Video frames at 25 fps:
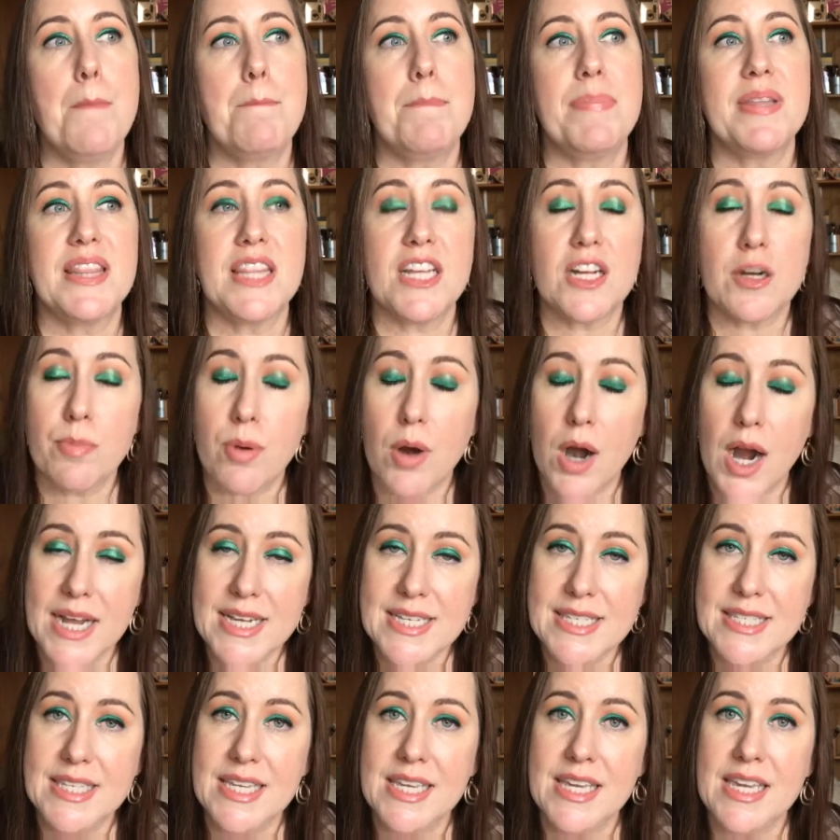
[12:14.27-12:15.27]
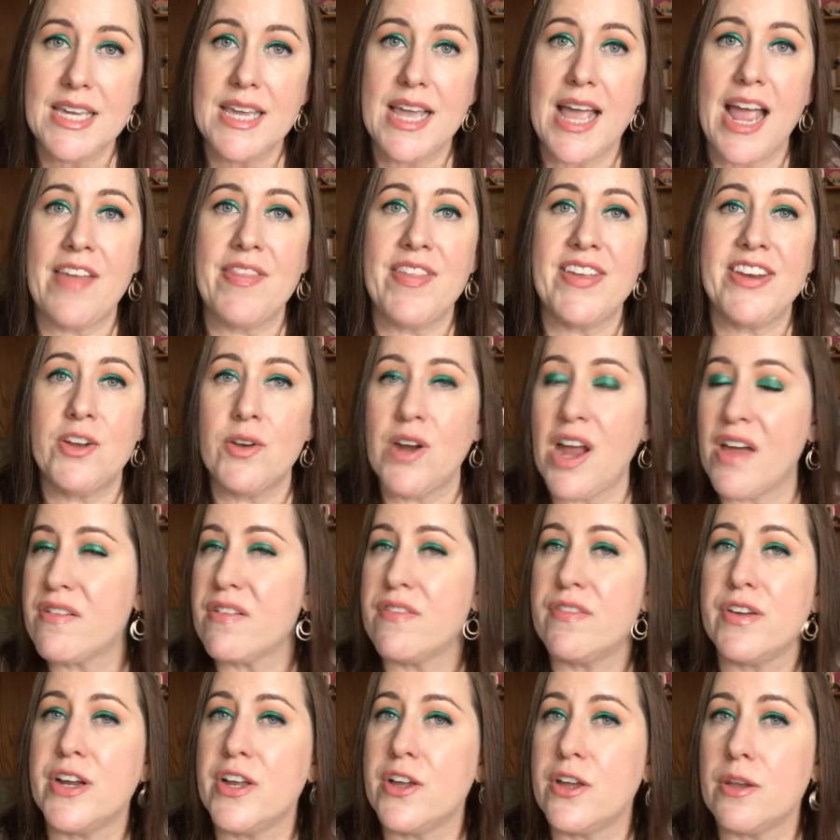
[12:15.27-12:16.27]
but they're pricey and they don't have
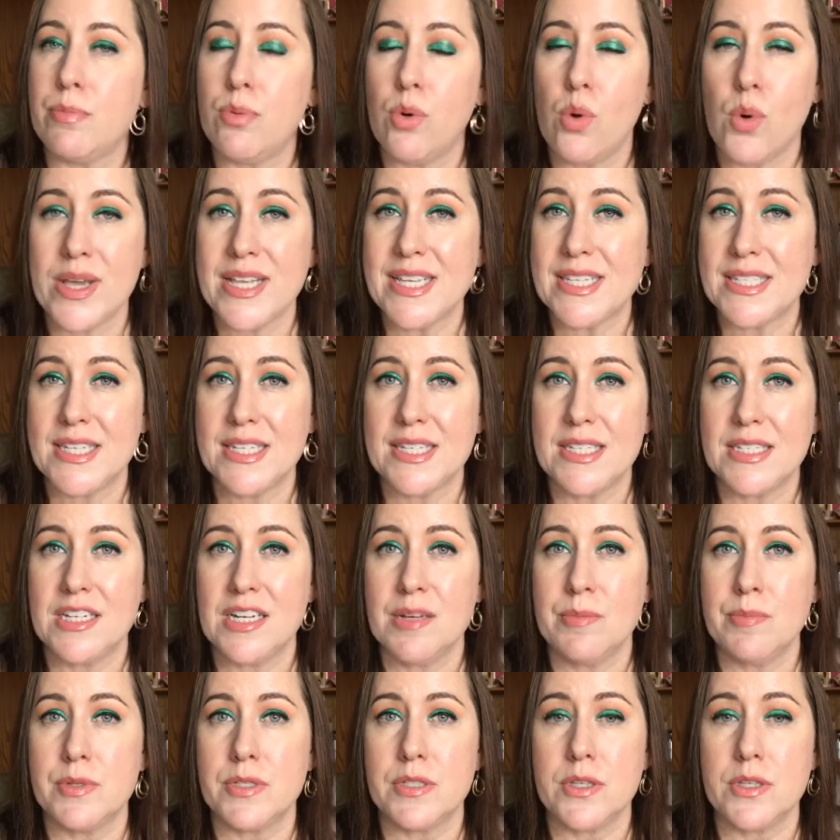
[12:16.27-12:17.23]
a very good point system.